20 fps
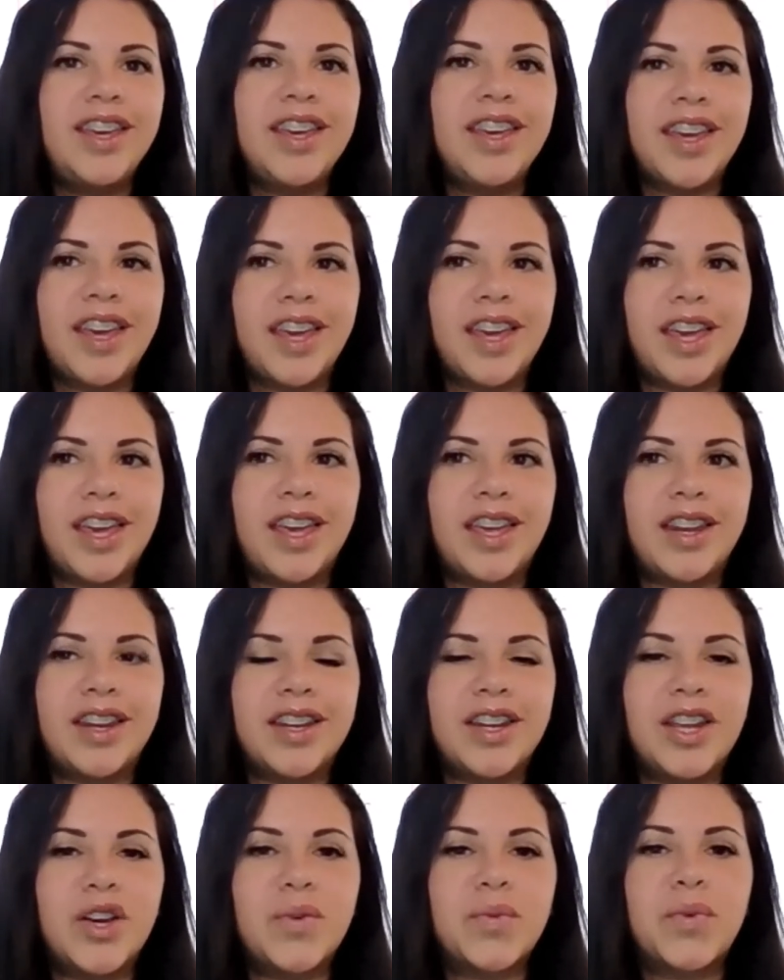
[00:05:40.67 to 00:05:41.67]

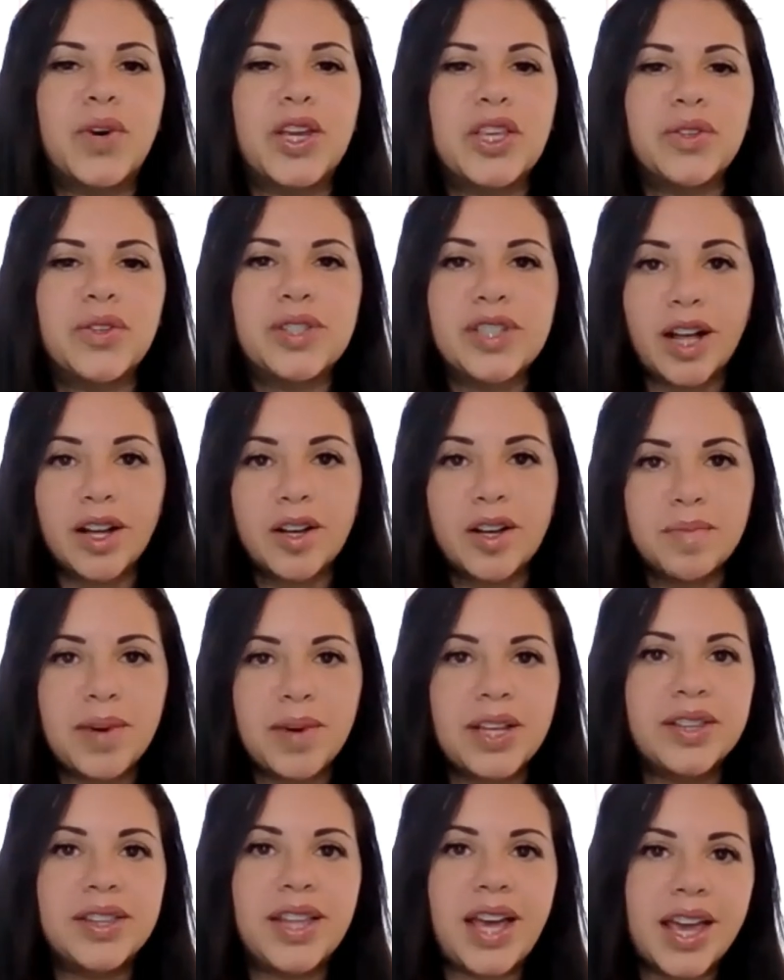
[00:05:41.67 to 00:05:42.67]
And when you talk
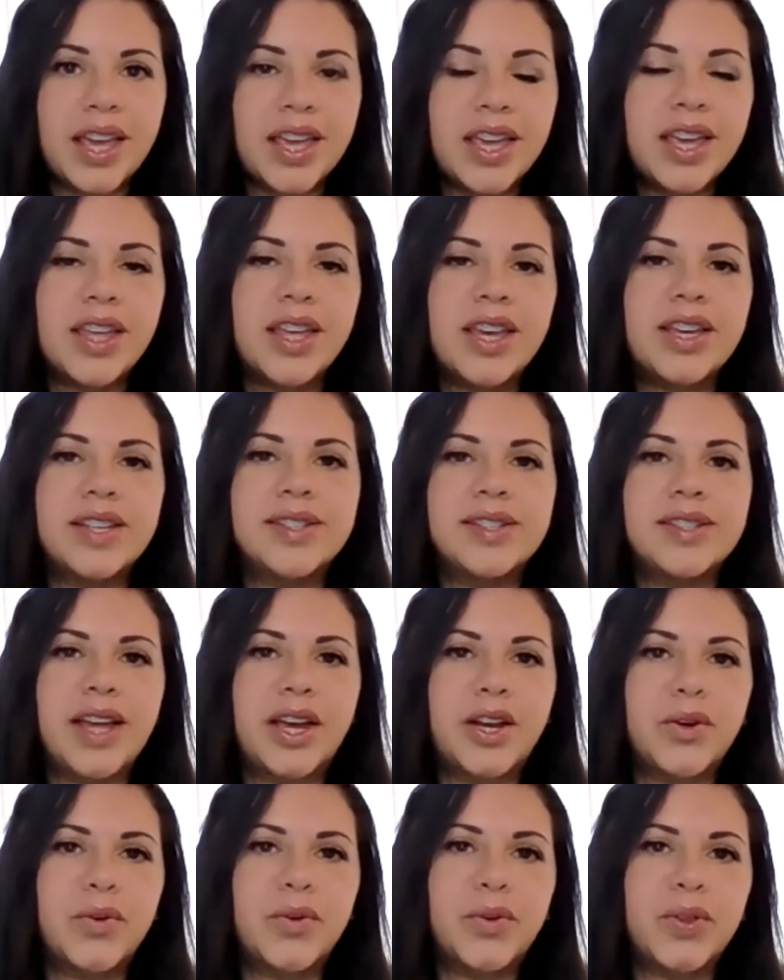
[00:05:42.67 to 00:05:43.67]
about diet, it's
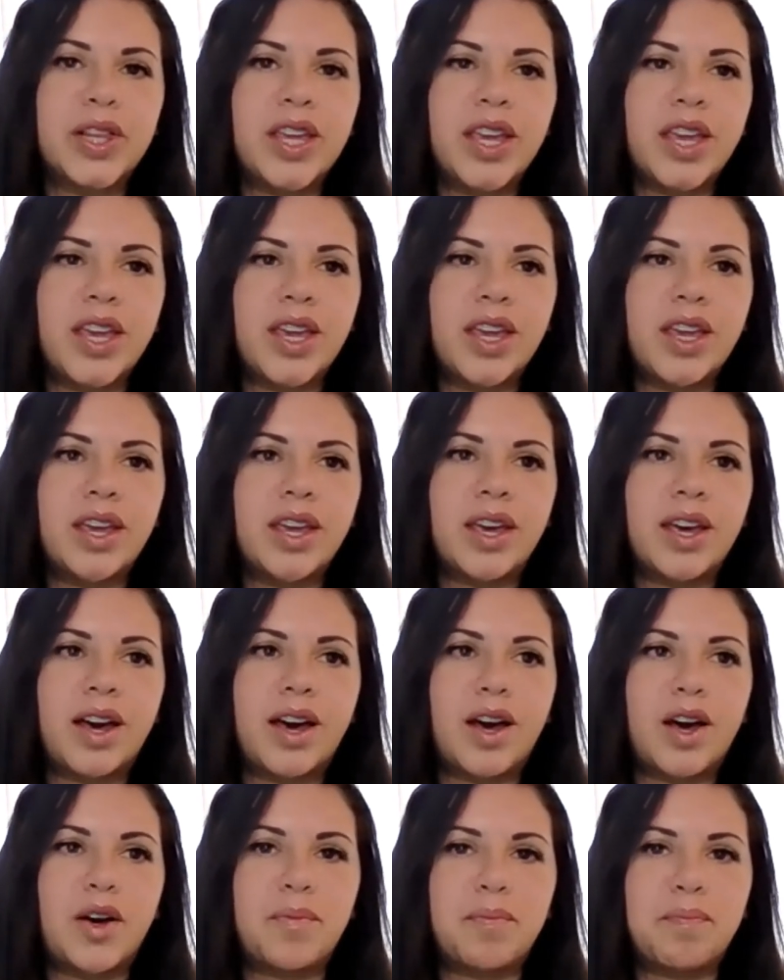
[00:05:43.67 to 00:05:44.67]
not only
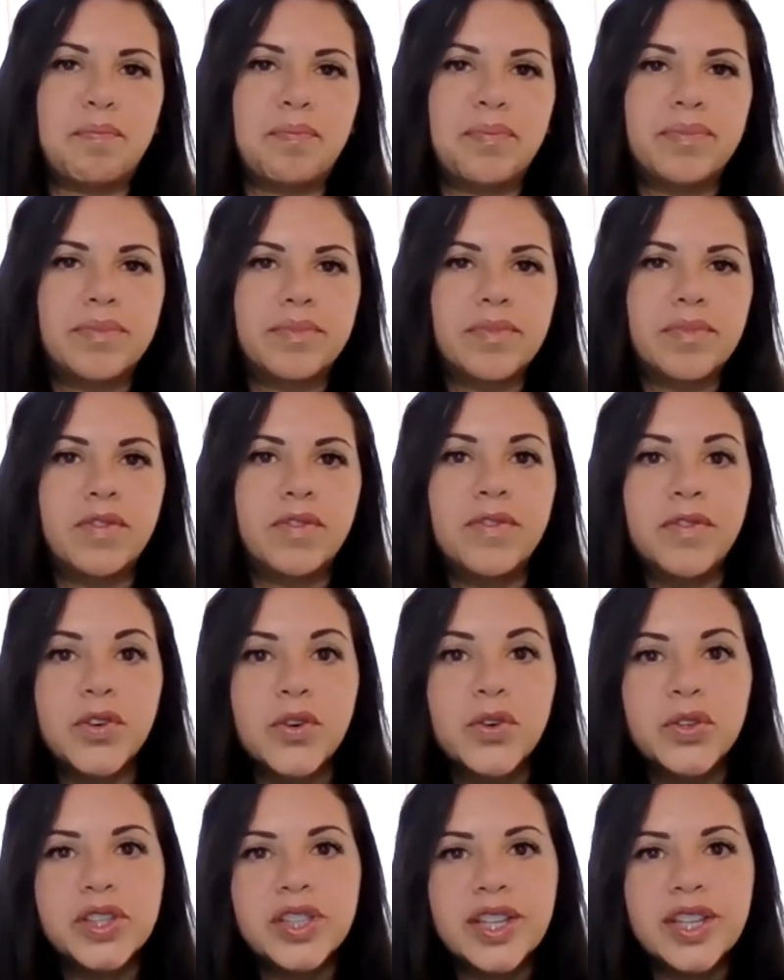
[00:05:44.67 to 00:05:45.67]
um,
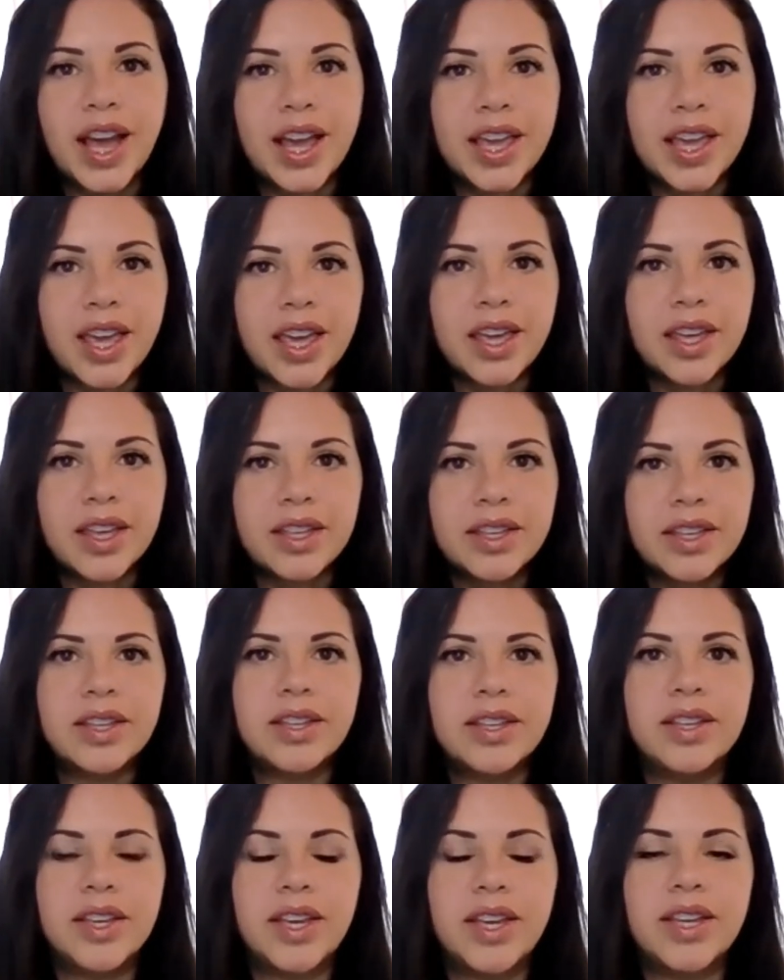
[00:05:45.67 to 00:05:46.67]
food diet,
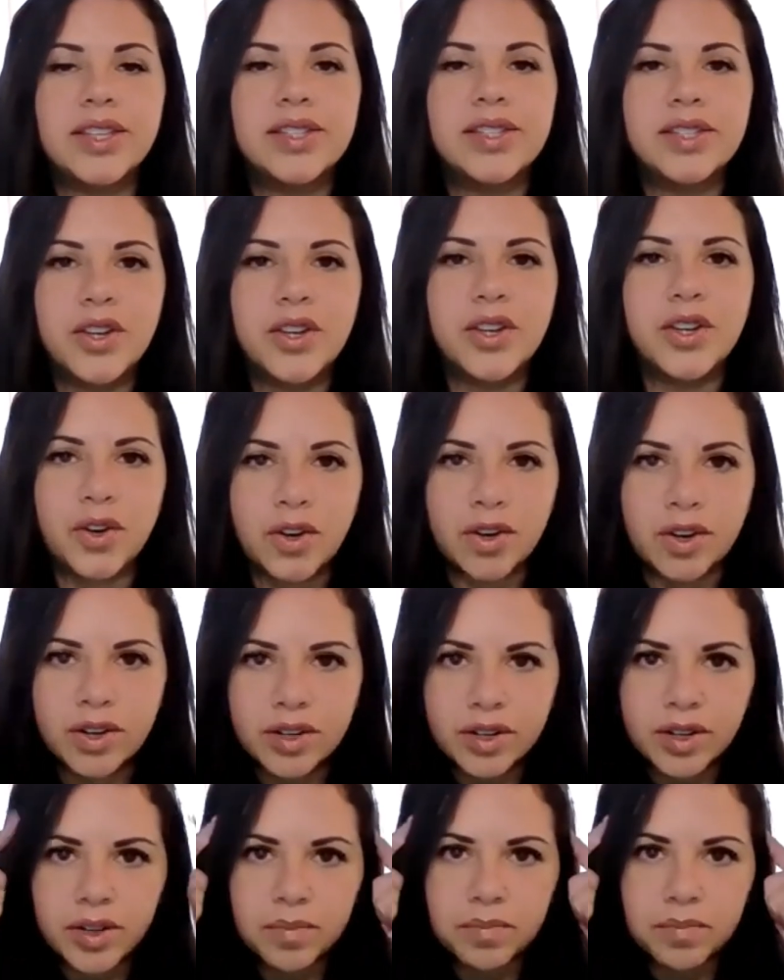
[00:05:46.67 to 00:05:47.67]
it's your
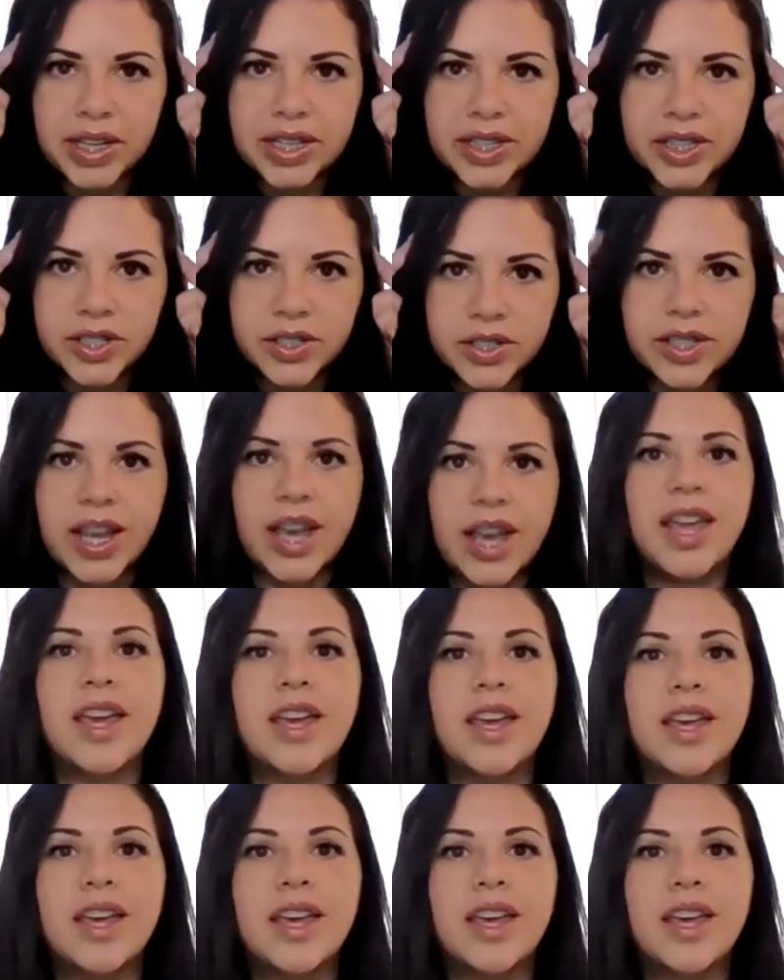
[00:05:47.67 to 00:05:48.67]
mental
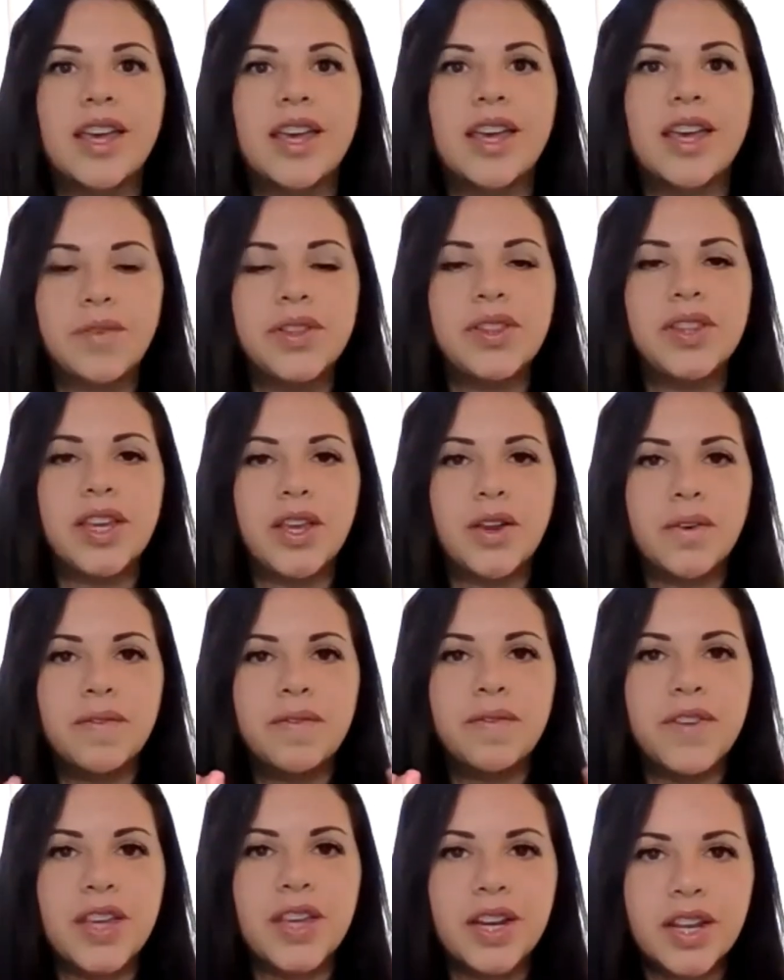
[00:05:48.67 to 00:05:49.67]
diet. It's everything you're
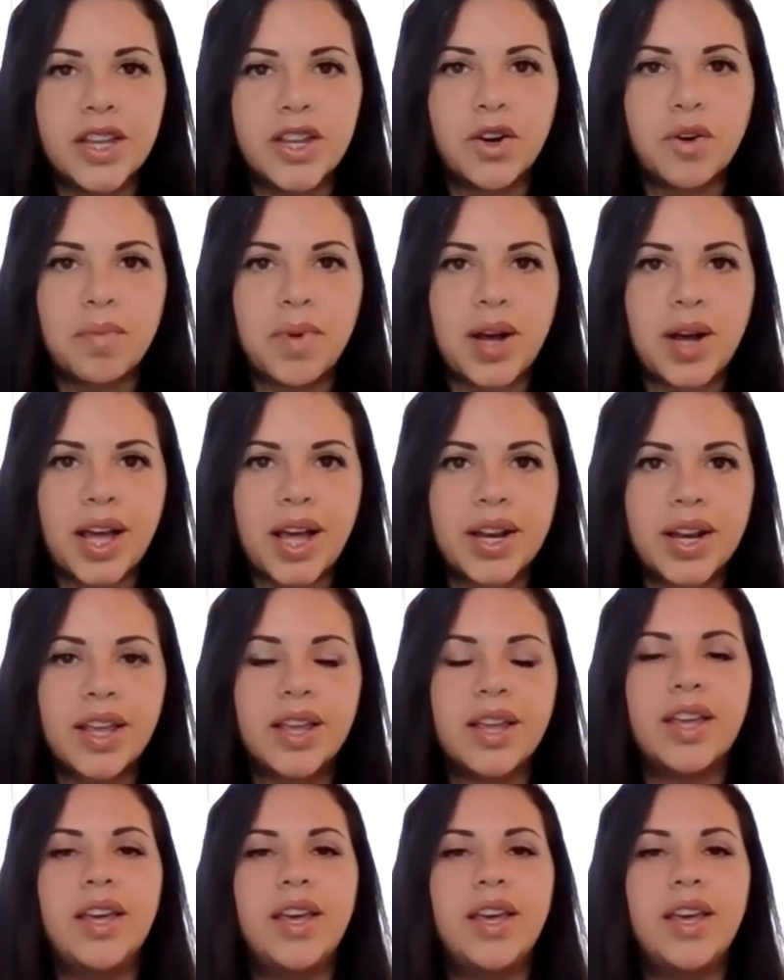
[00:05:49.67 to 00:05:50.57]
feeding your body.